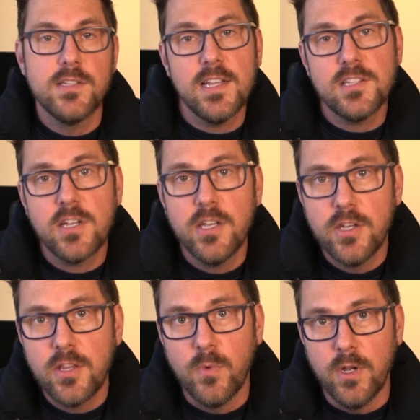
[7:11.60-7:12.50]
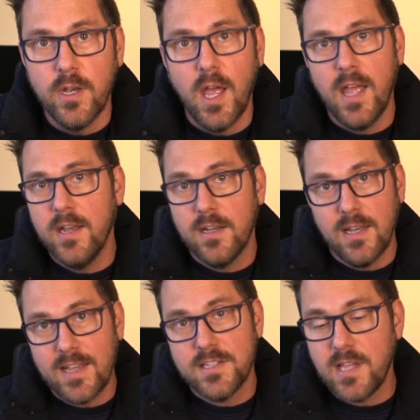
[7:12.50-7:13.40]
So let's look at another one. And
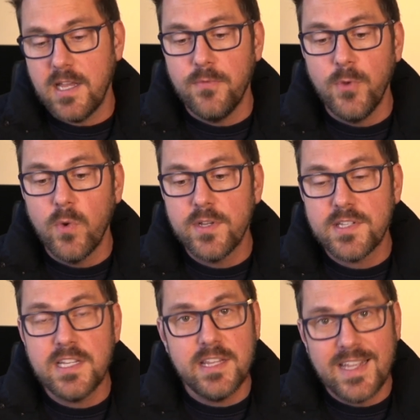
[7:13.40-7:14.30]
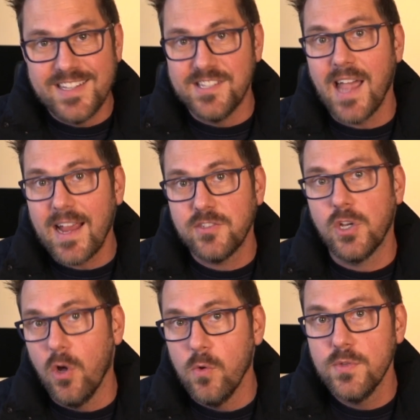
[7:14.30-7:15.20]
like I say, if you want to see the exact
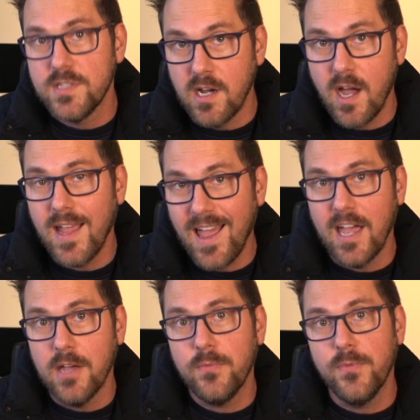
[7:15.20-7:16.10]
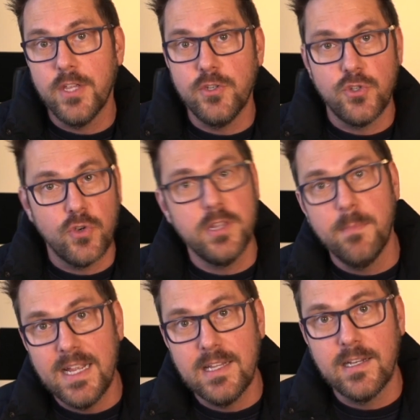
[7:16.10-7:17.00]
goals that I have, then join the
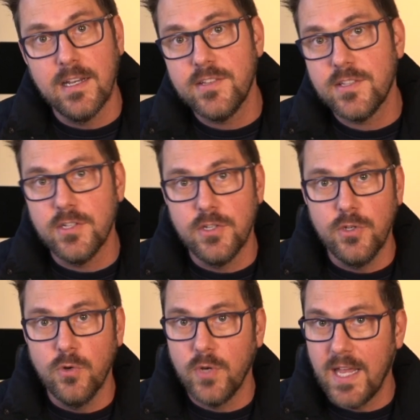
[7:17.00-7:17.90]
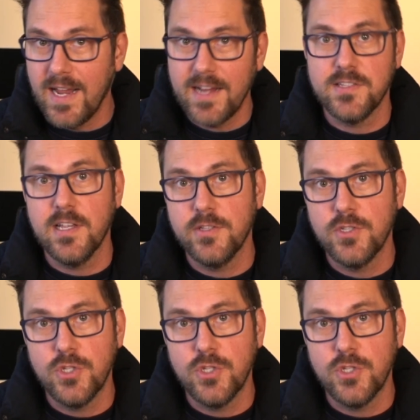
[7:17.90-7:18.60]
mailing list and you'll get access